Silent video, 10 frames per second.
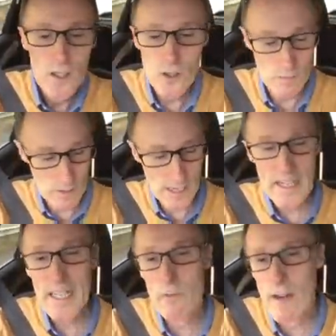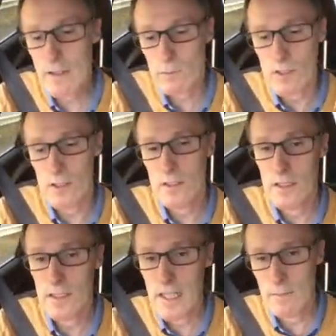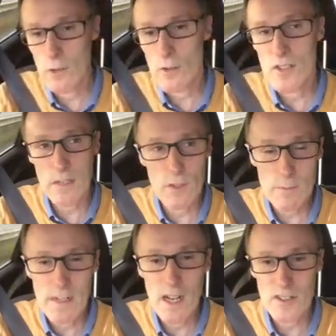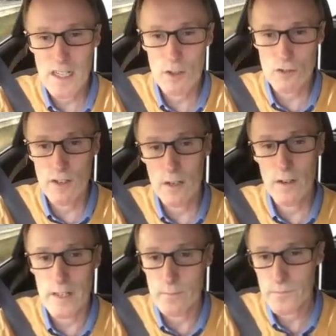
So I'm hanging around, and I'm doing 70 miles an hour straight away.